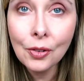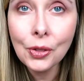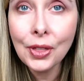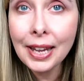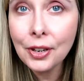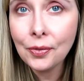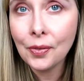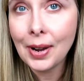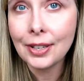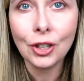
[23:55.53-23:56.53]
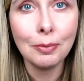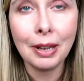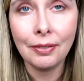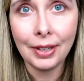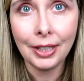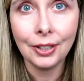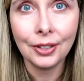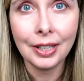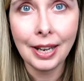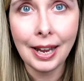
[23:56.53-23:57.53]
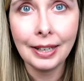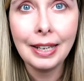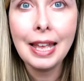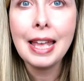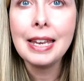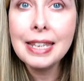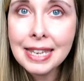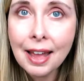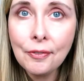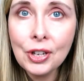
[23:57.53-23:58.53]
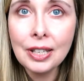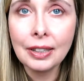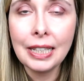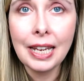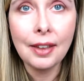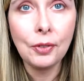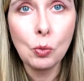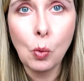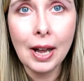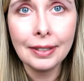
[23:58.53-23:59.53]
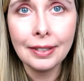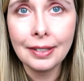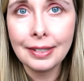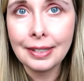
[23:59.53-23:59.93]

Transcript: Well, thank you for watching my video today. Definitely, if you want to